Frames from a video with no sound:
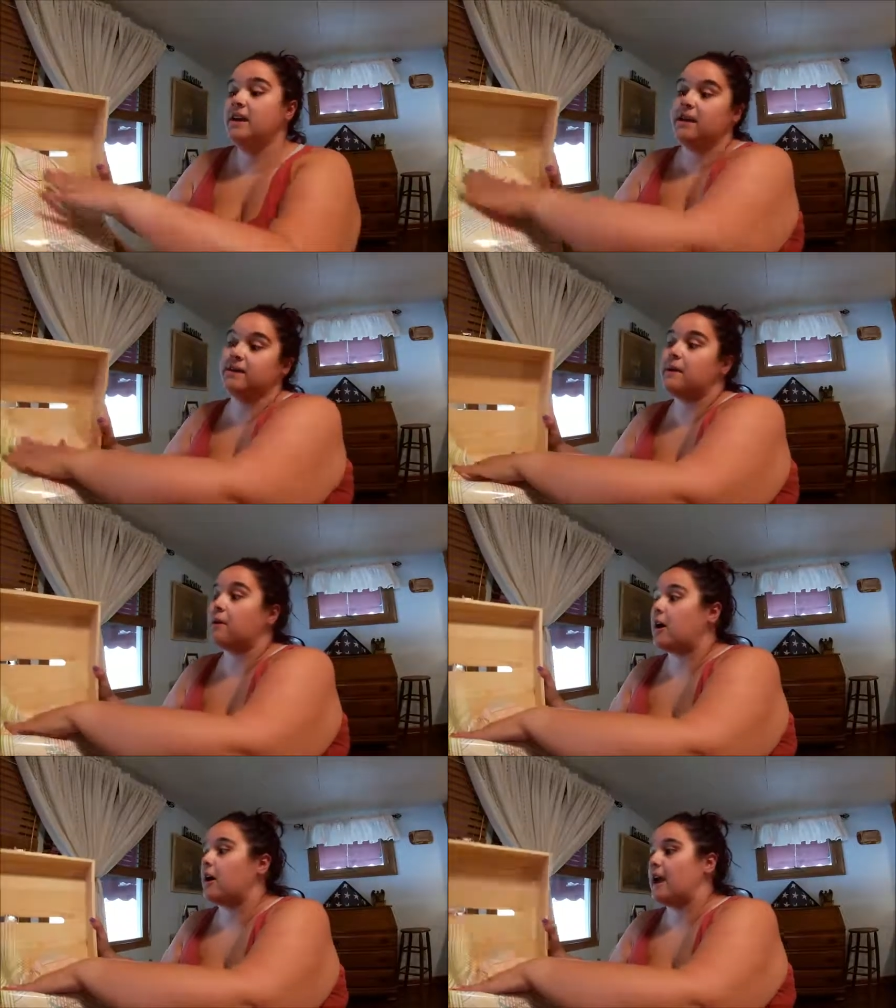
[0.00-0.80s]
they
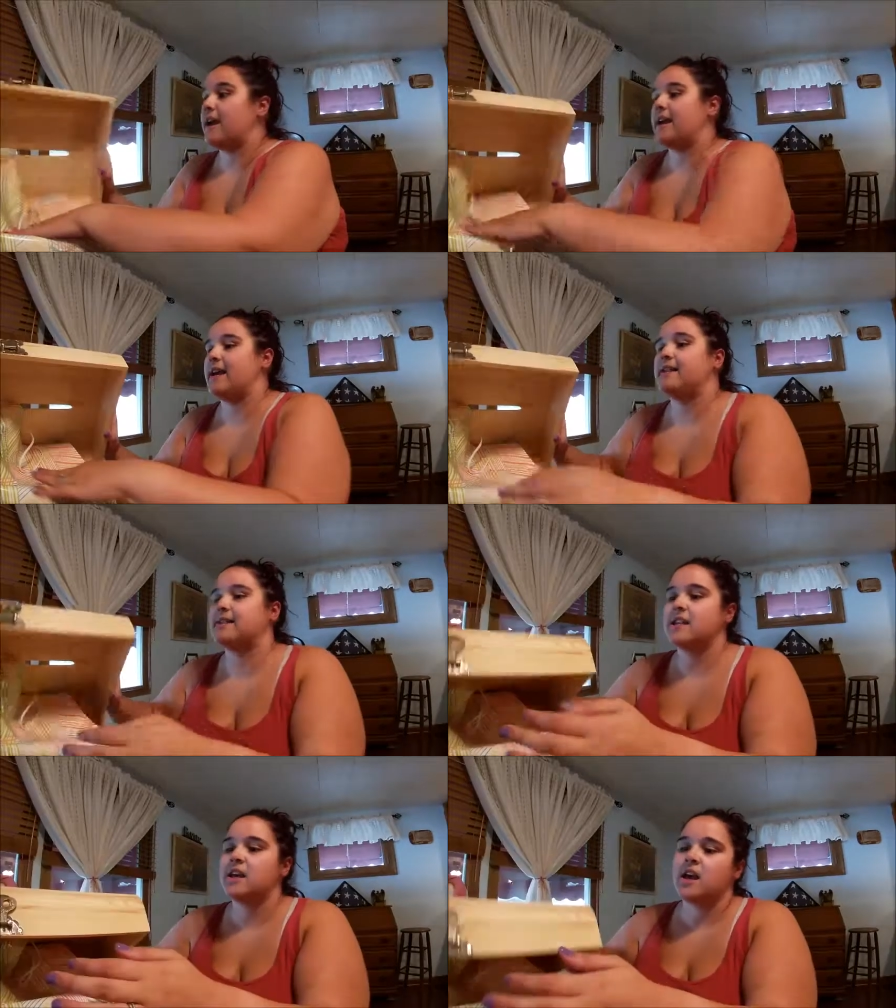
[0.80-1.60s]
were a hit.
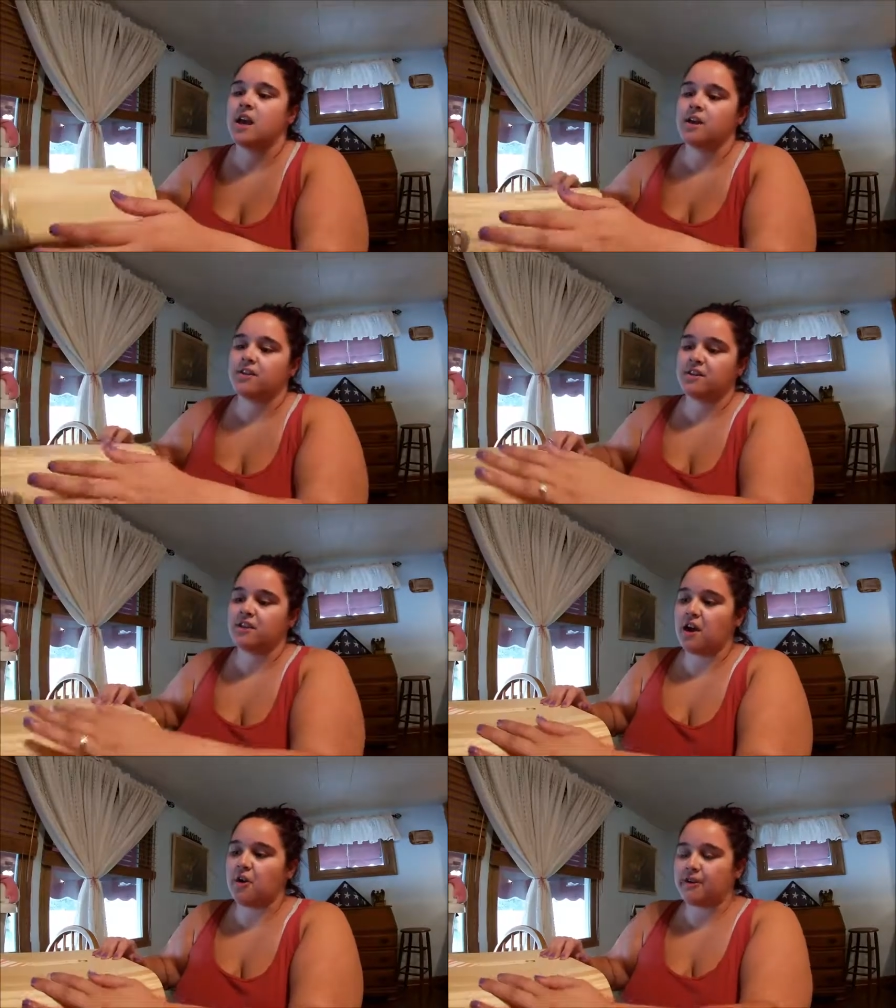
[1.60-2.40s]

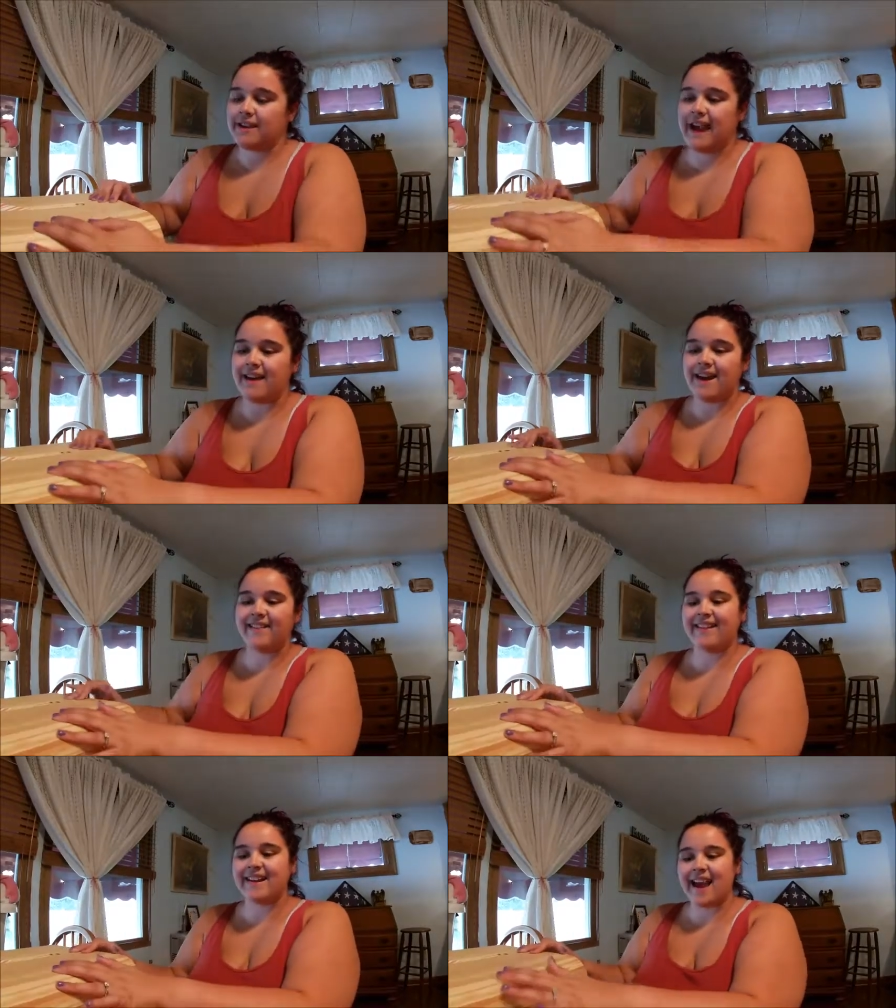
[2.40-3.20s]
So yeah,
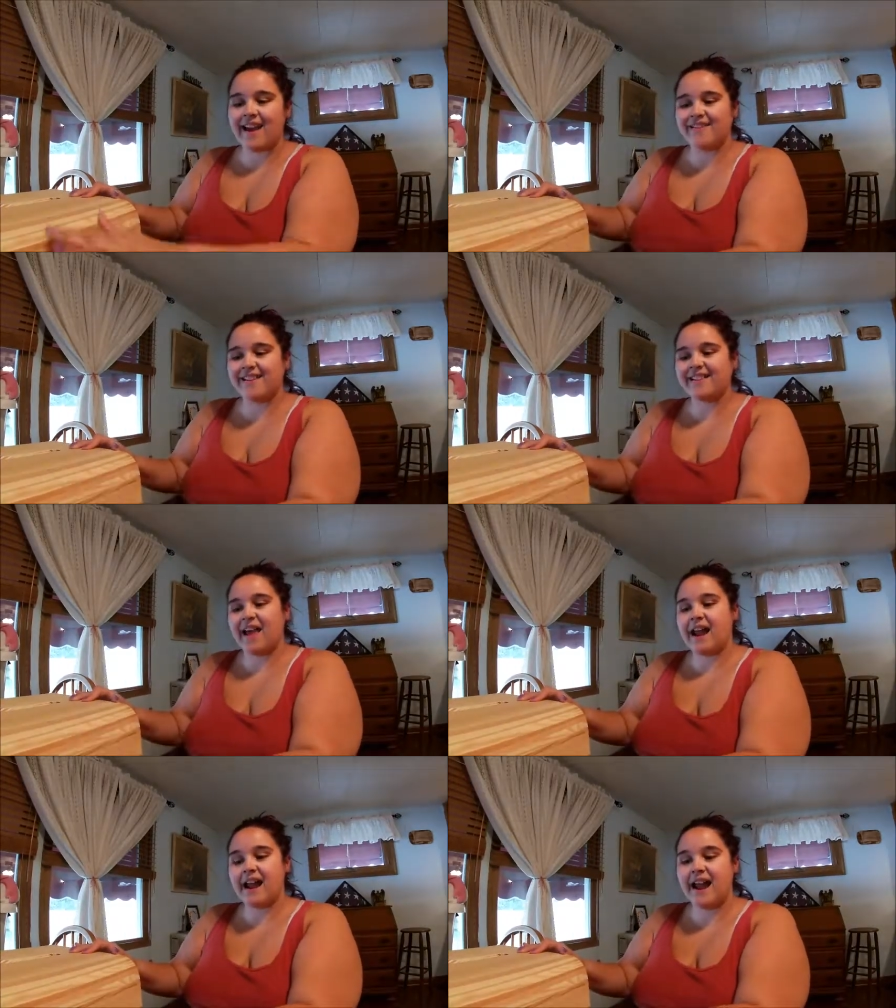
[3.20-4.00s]
that's like everything
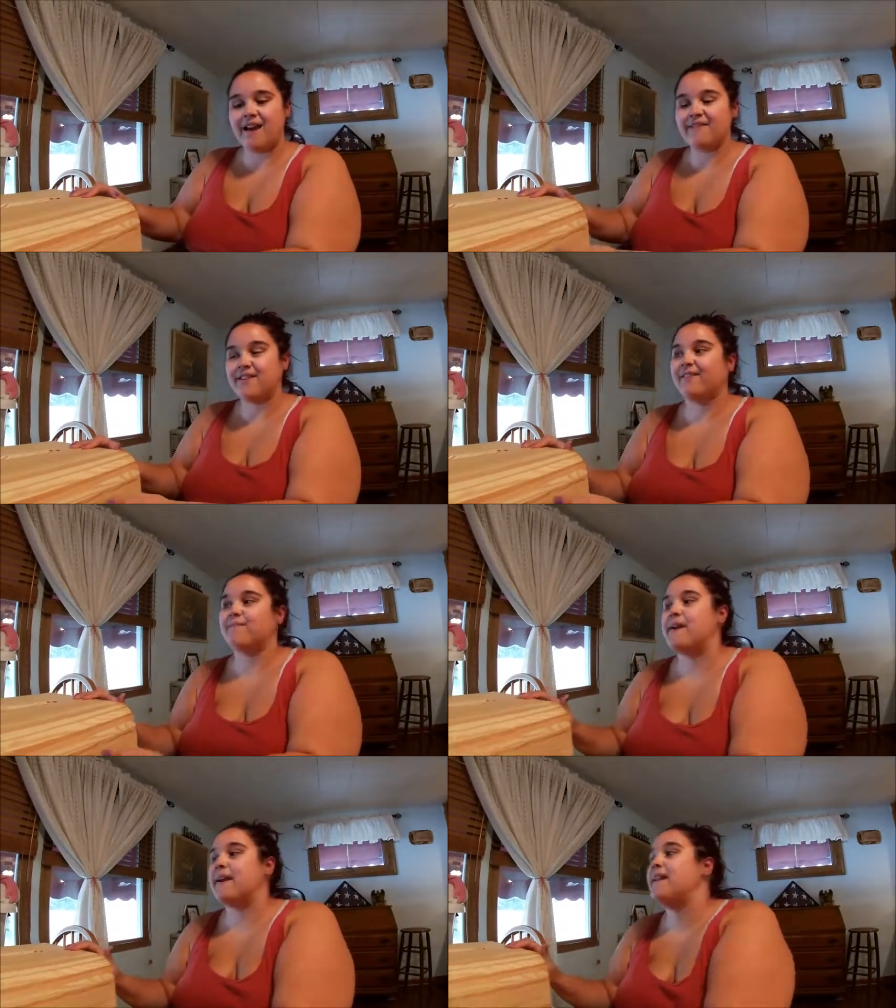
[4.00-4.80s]
that I have in this
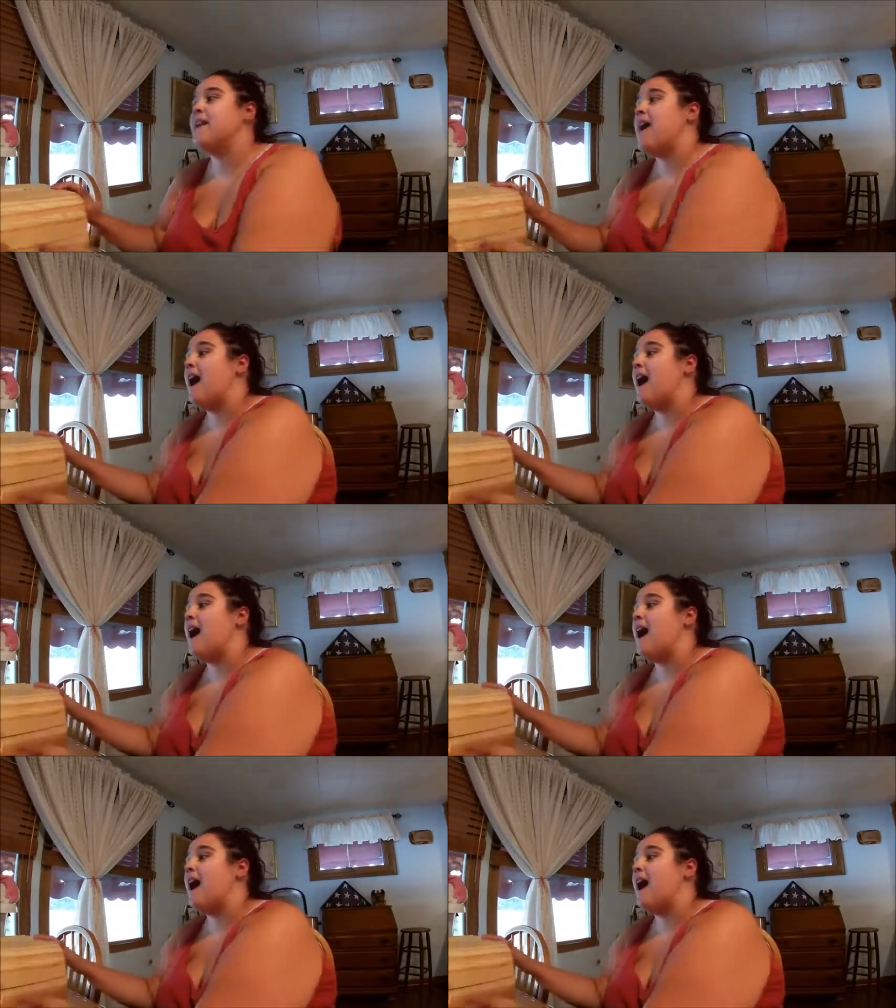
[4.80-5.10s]
bin.